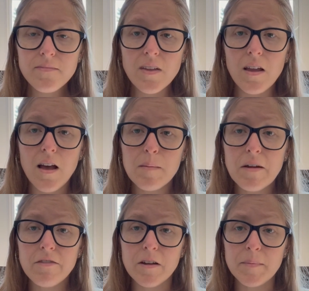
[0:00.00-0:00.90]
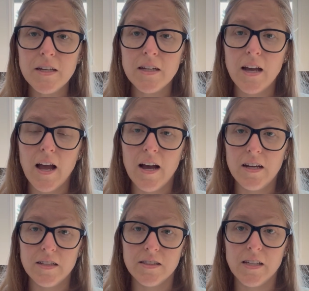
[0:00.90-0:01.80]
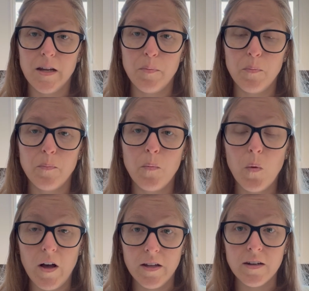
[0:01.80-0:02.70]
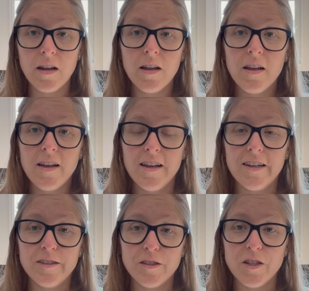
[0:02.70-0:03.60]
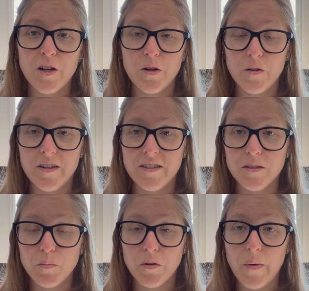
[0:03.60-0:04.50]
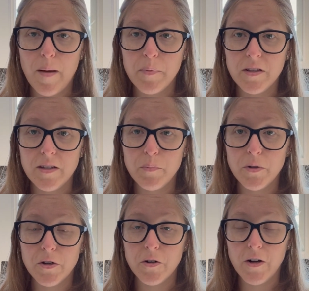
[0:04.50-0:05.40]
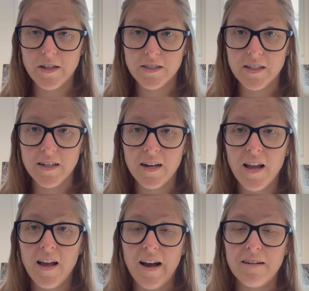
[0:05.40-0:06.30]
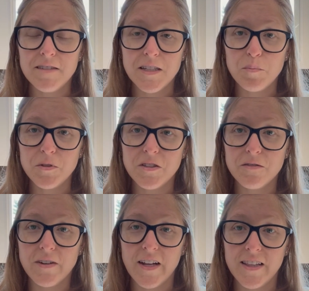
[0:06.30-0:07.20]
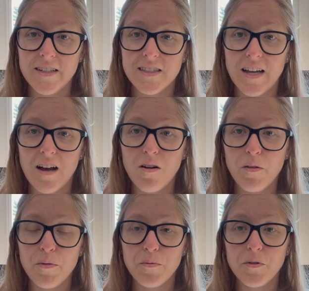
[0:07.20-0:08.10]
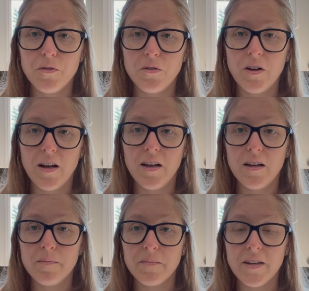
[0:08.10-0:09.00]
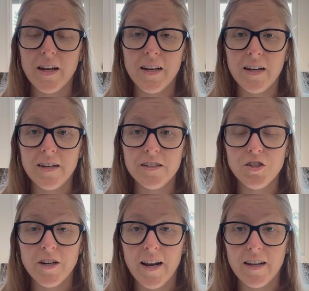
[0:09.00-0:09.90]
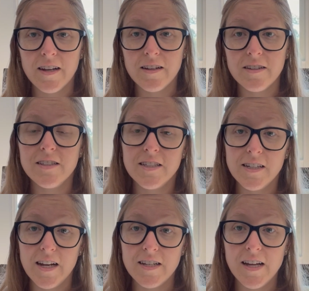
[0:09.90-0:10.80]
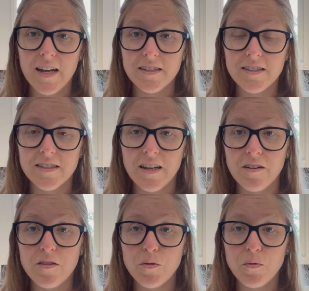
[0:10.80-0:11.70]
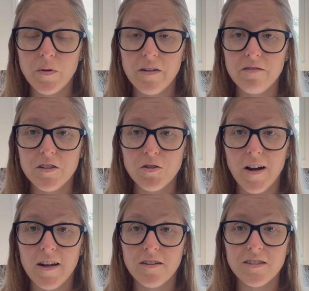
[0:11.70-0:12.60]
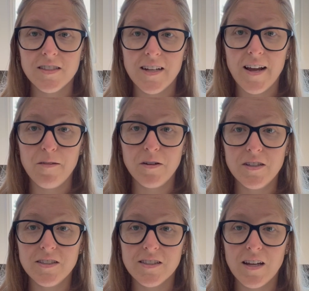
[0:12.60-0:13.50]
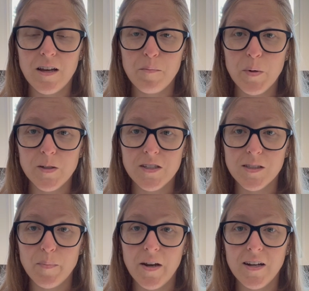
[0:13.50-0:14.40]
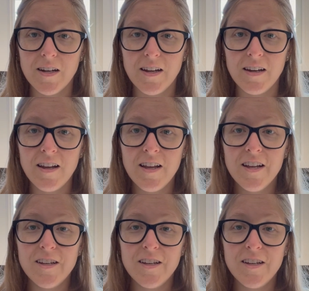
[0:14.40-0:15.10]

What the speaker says: My family has type 1, and so it is more rapidly progressing. I was able to find this out through getting a genetic DNA test done through one of the trials that I was participating in.